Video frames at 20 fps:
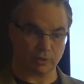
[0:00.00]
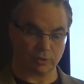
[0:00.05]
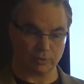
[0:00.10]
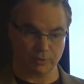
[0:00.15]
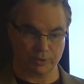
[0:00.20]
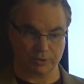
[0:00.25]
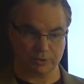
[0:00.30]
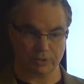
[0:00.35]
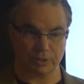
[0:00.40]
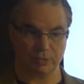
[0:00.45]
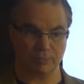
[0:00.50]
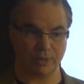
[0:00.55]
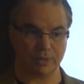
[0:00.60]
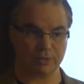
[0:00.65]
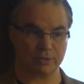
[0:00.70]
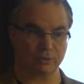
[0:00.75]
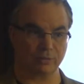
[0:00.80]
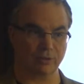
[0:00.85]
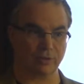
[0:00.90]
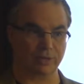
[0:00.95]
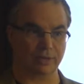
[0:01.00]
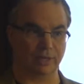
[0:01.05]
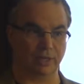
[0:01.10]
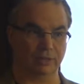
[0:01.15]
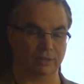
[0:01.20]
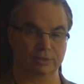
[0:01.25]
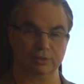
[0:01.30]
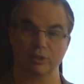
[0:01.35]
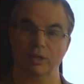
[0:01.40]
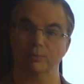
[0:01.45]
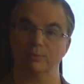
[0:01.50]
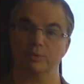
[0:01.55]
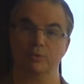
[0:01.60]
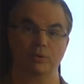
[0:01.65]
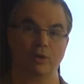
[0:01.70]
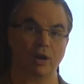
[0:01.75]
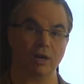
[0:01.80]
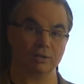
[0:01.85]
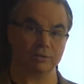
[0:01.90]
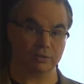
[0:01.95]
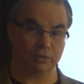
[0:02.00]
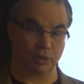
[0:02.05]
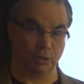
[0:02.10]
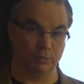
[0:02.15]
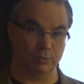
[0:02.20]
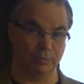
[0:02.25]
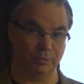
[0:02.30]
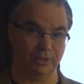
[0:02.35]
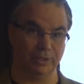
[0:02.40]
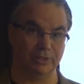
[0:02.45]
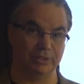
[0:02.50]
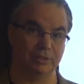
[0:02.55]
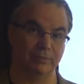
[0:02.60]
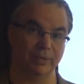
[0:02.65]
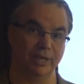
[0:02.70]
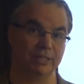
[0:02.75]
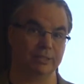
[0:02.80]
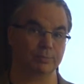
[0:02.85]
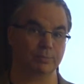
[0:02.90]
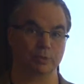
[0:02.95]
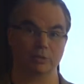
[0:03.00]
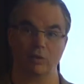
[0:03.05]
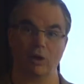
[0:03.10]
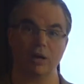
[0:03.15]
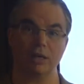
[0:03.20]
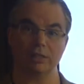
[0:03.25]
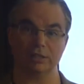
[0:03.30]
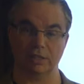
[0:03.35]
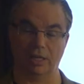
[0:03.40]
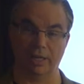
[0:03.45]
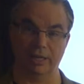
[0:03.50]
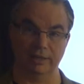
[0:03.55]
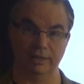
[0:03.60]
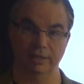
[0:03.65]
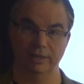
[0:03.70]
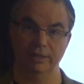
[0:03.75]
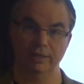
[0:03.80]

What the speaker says: which is a special organelle, and it's called peroxisomes because it makes peroxide.